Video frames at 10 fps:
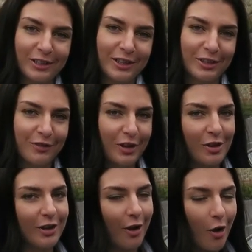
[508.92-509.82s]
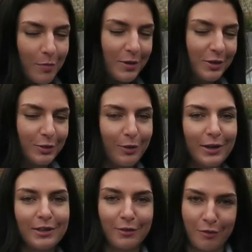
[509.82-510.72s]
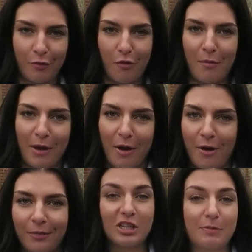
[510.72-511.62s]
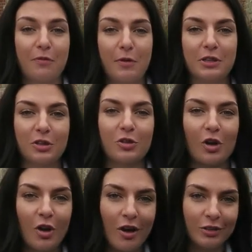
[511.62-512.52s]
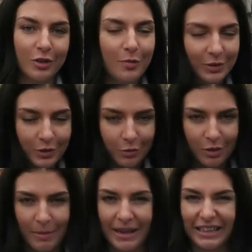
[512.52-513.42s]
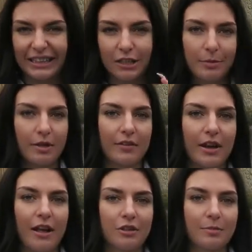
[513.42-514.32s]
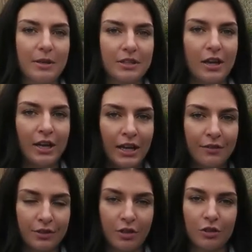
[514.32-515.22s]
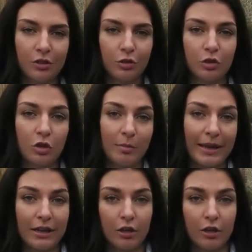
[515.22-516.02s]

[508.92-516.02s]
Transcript: into this video, and I hope you enjoyed the review of my car. Just before we do go, I do want to also make a little bit of an announcement. I have started to make